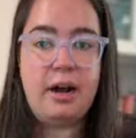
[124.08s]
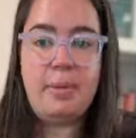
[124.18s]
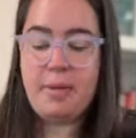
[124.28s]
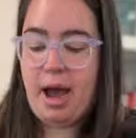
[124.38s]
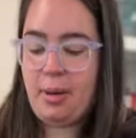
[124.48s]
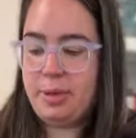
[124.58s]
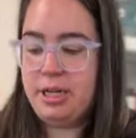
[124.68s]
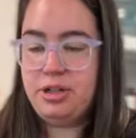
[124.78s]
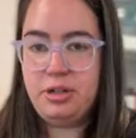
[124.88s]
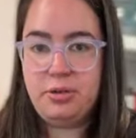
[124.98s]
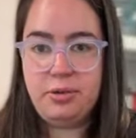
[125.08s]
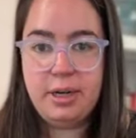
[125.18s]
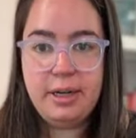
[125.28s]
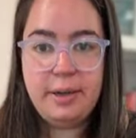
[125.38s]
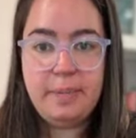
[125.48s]
I'm happy
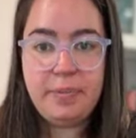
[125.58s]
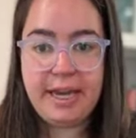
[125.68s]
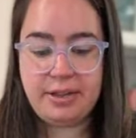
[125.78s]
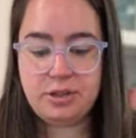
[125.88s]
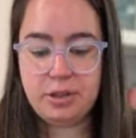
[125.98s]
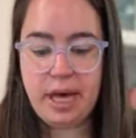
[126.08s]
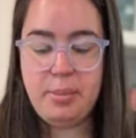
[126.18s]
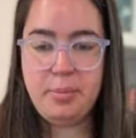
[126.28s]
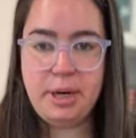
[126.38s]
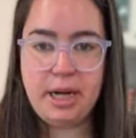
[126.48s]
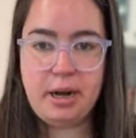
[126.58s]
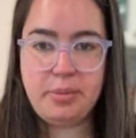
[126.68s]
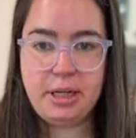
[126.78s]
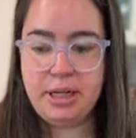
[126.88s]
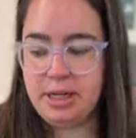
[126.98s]
to answer them. But
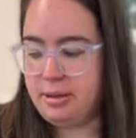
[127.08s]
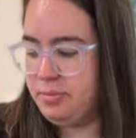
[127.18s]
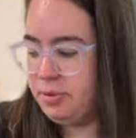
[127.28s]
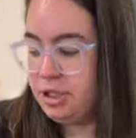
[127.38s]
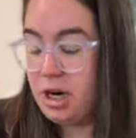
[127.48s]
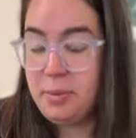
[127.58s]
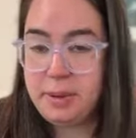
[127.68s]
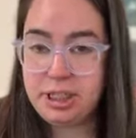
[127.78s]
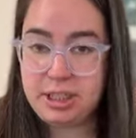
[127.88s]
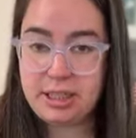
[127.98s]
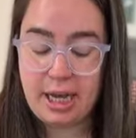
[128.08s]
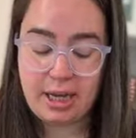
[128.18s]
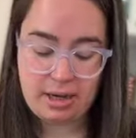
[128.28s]
I'm gonna start by just